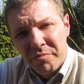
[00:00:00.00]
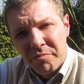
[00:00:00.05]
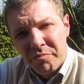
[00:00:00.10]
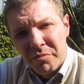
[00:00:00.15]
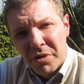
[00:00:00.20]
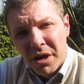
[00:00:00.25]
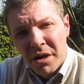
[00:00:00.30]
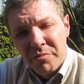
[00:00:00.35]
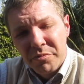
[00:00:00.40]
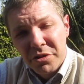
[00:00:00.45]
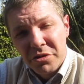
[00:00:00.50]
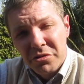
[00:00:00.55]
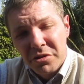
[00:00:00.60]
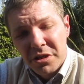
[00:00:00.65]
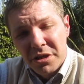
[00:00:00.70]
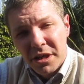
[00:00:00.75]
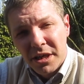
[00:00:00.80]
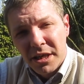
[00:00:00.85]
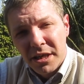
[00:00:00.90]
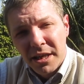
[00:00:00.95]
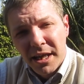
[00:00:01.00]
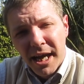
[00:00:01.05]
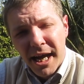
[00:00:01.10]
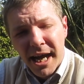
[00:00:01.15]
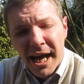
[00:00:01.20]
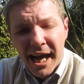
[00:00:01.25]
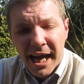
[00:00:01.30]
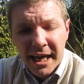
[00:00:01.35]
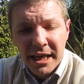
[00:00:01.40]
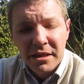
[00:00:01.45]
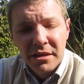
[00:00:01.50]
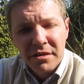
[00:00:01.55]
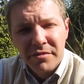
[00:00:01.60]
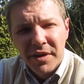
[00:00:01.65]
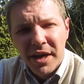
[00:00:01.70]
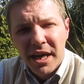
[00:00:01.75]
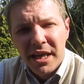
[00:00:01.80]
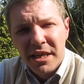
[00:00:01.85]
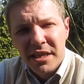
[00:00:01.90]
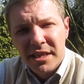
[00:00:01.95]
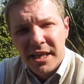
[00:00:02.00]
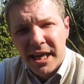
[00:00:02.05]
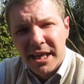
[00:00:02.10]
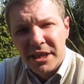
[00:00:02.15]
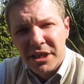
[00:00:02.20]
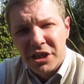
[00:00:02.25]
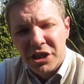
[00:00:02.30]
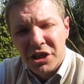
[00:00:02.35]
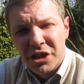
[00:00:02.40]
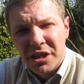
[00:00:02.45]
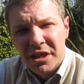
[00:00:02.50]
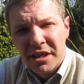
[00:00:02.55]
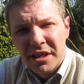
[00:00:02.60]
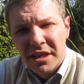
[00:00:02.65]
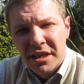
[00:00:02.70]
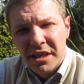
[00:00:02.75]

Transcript: my abuse at the hands of Alex Standish.